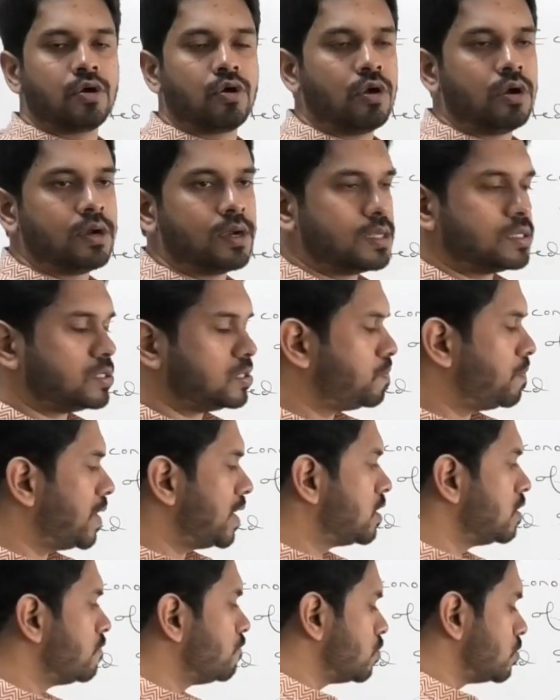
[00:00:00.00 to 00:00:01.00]
called as
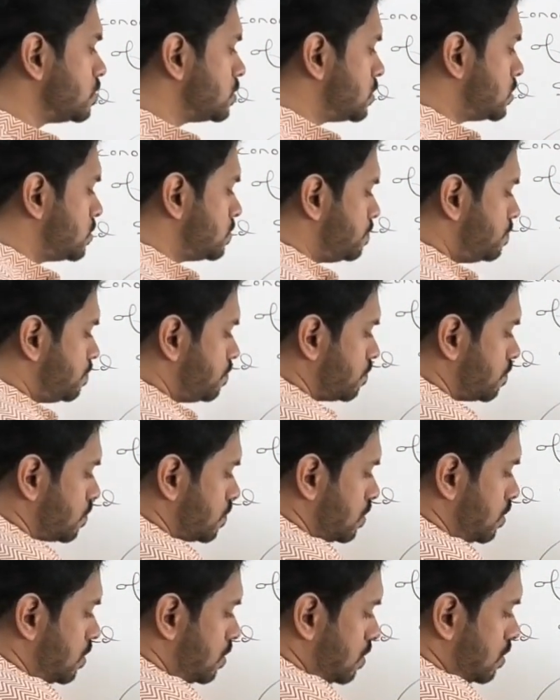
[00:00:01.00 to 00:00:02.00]
Bretton
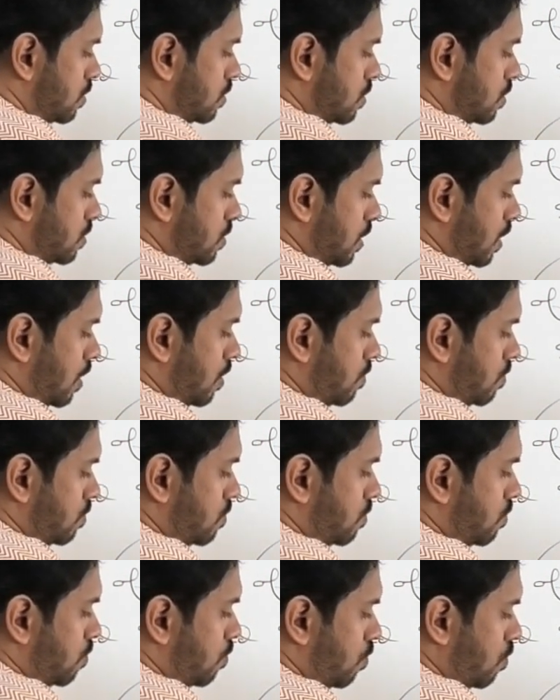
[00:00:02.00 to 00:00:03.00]
Woods. Now,
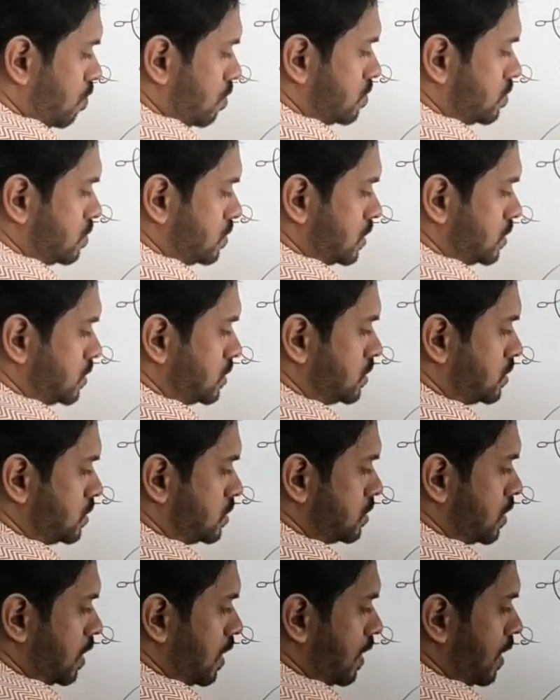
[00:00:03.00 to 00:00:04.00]
this
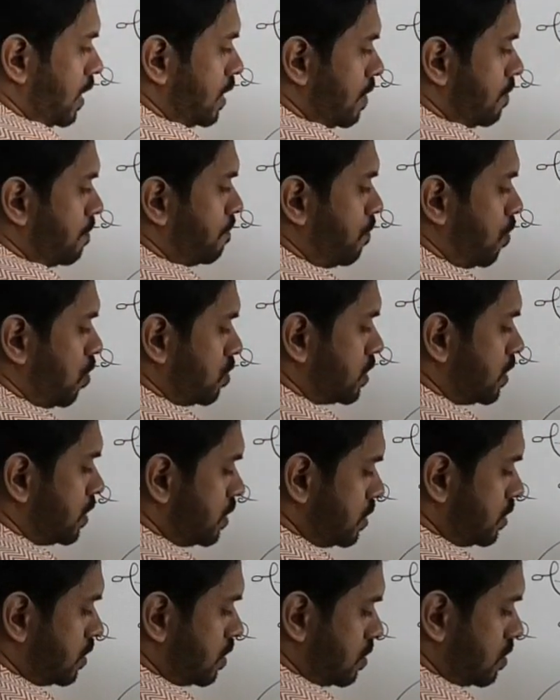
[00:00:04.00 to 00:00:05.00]
is an
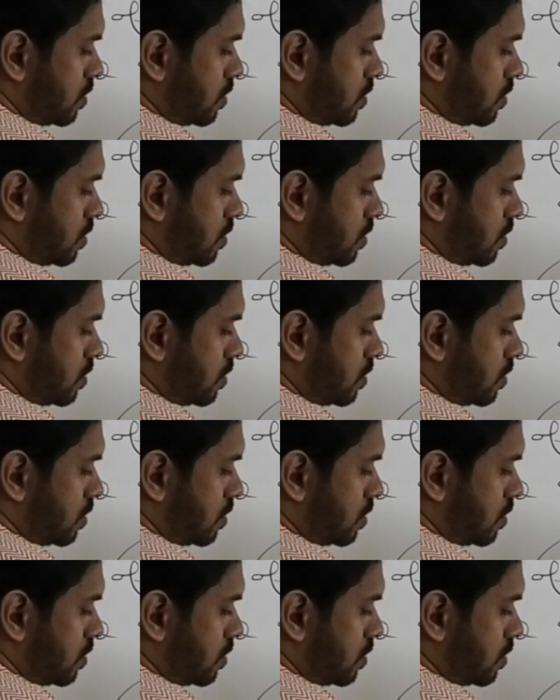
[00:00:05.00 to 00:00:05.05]
important